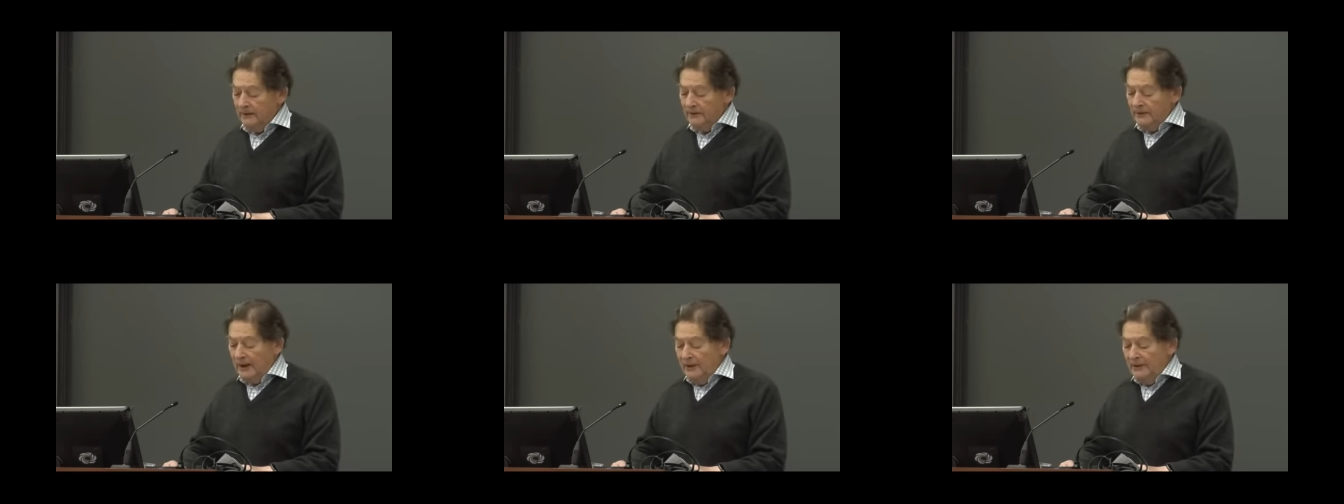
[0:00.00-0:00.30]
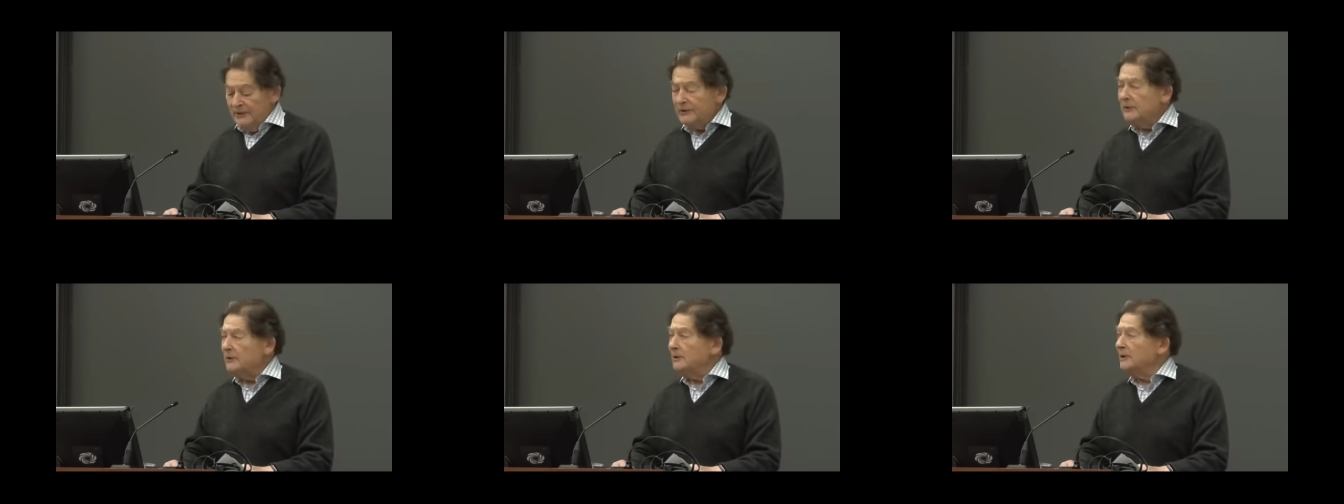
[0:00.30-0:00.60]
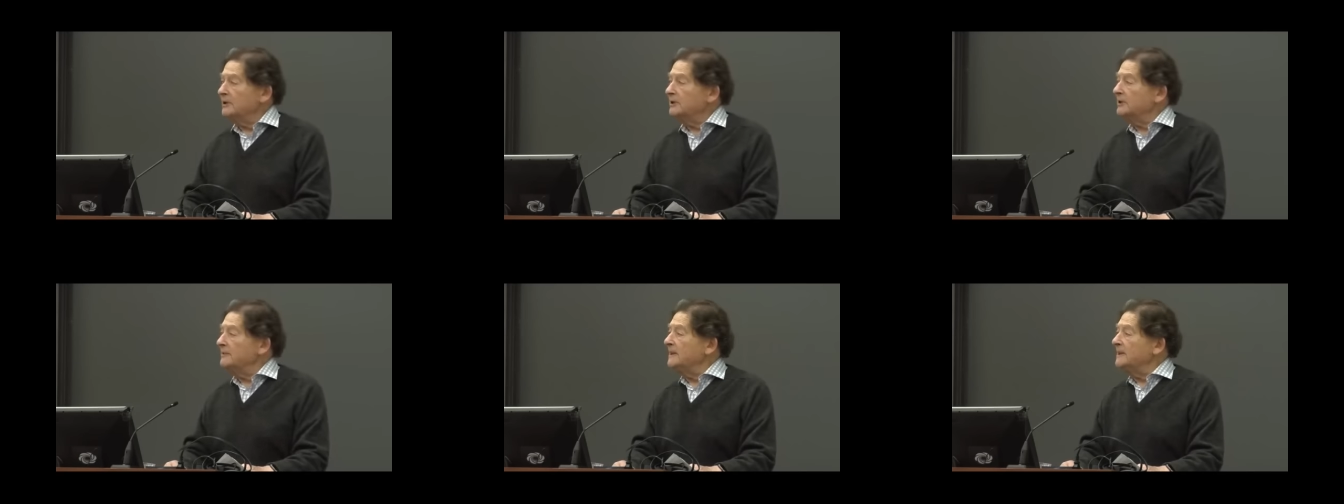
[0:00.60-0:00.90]
Those who
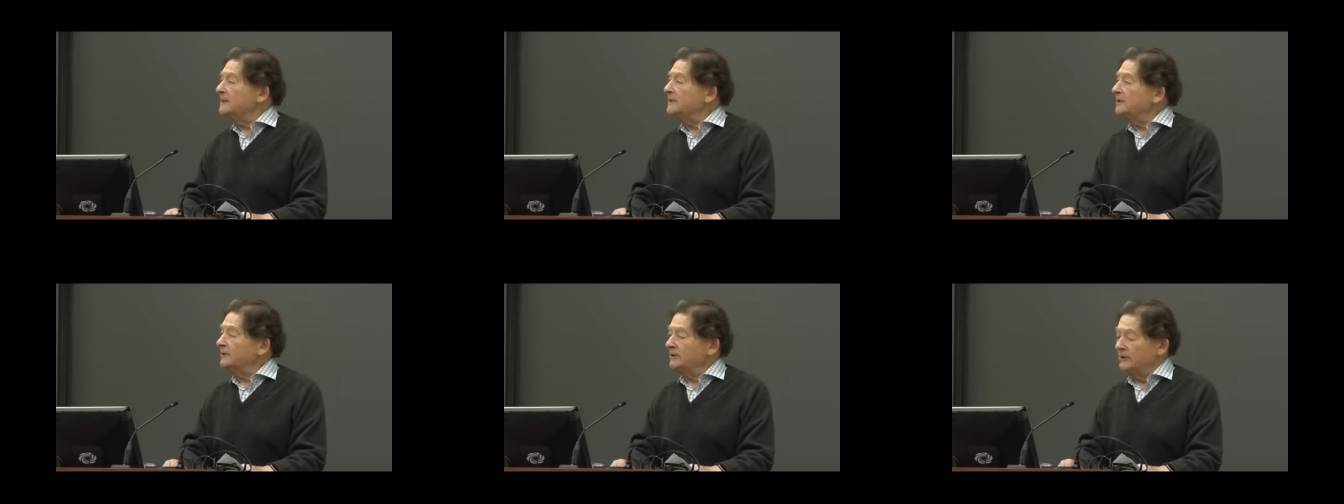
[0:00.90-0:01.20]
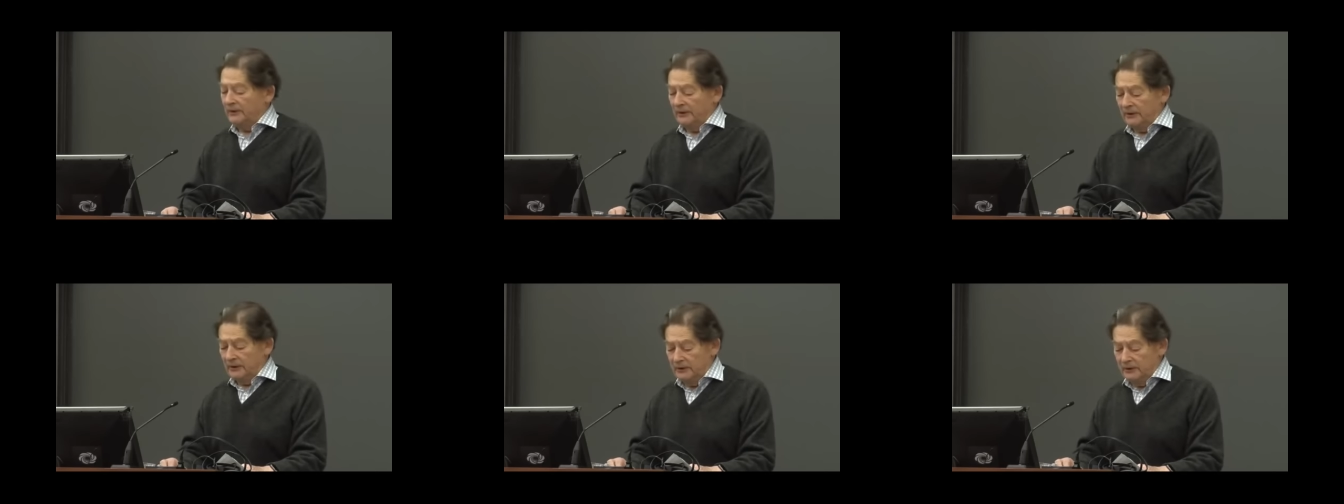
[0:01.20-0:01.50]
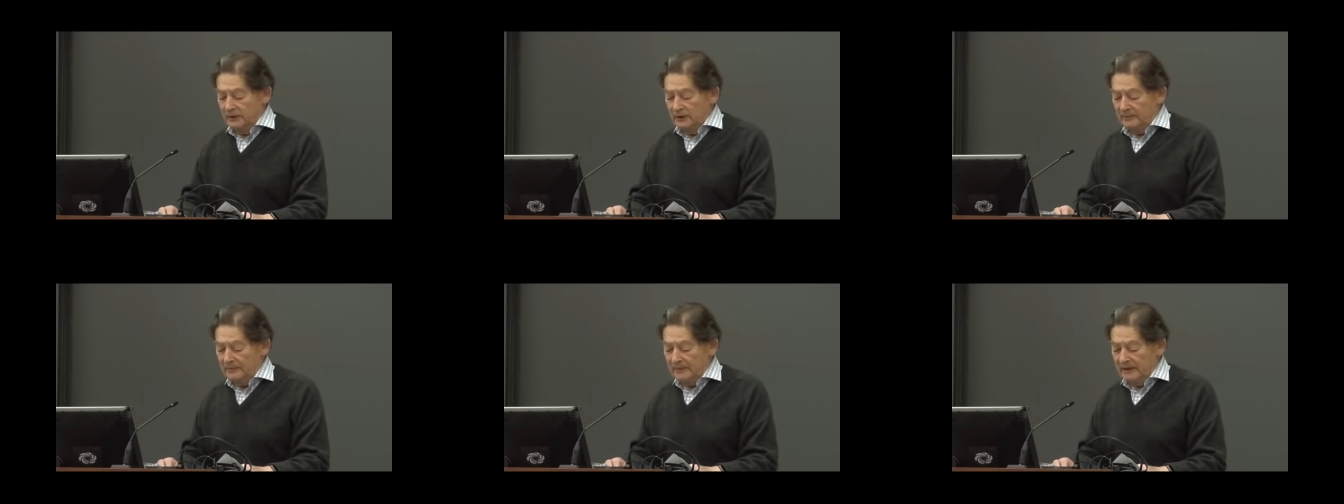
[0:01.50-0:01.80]
are committed to the
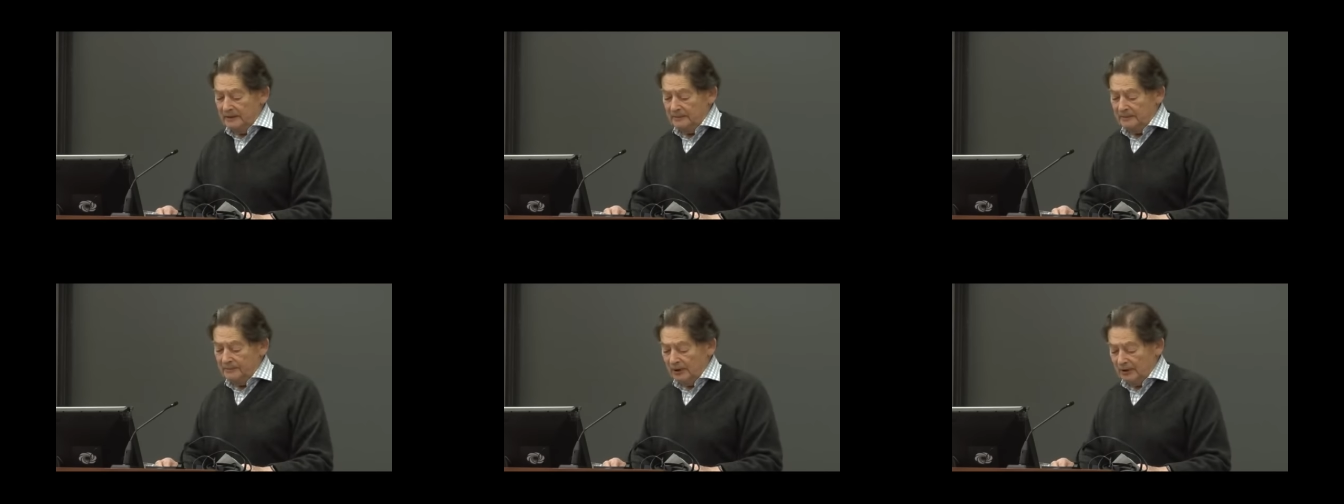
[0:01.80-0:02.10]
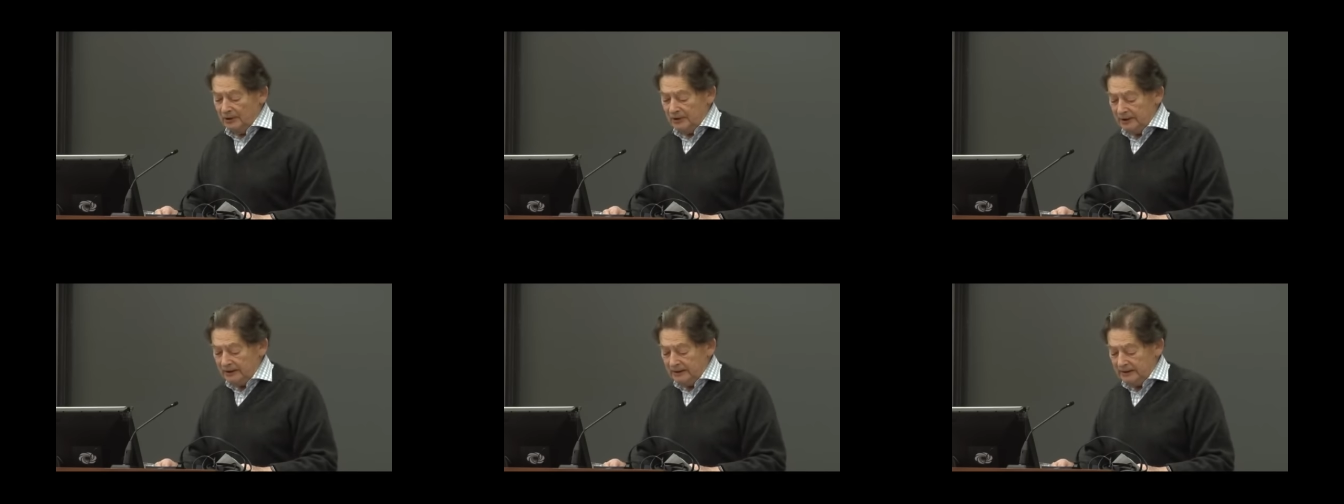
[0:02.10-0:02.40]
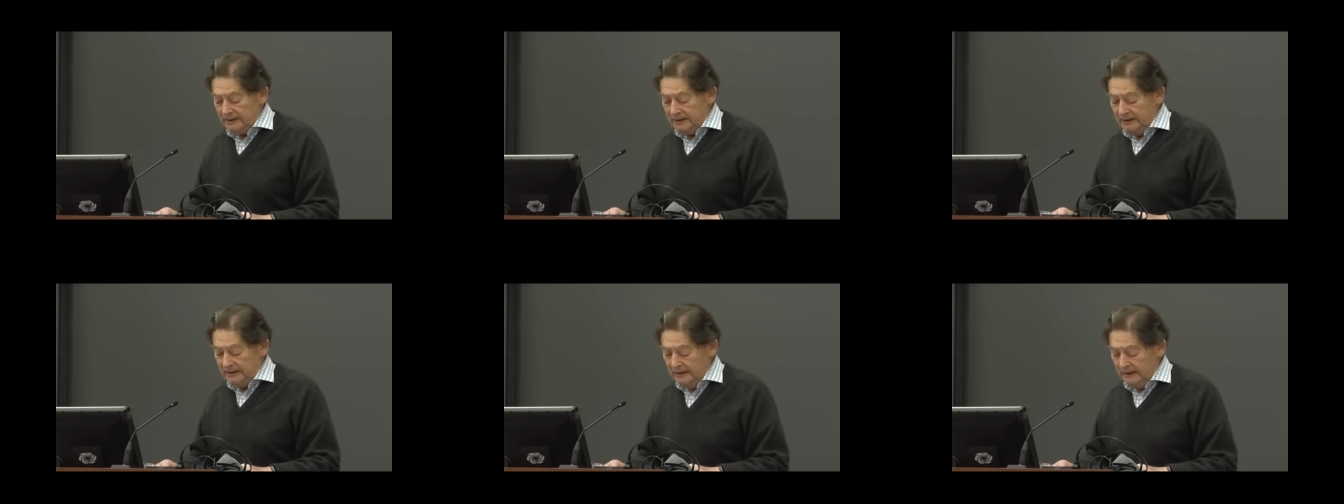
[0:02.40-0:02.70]
European
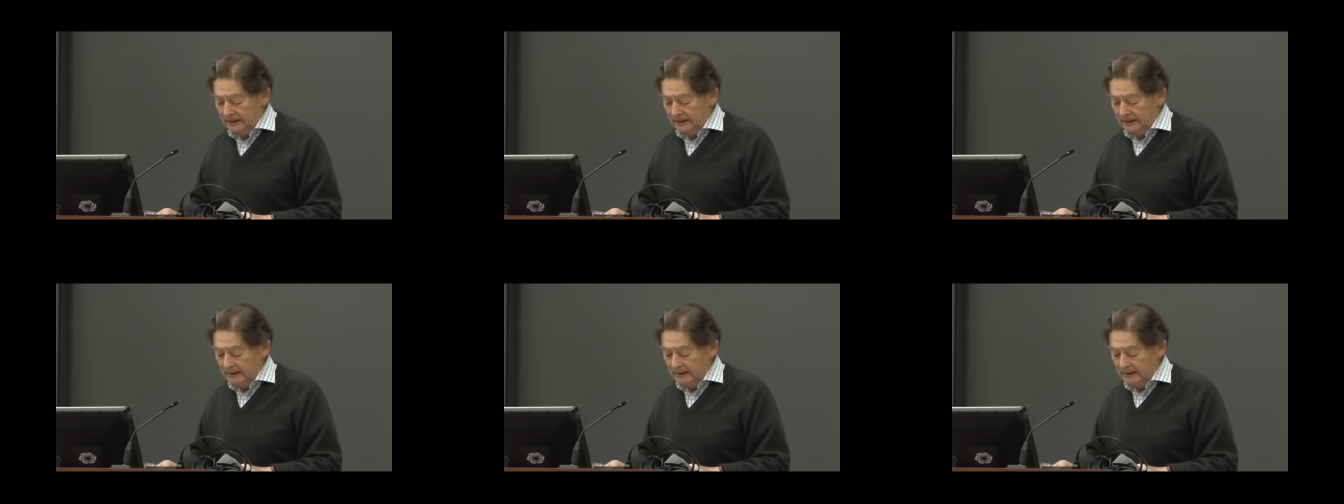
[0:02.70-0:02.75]
project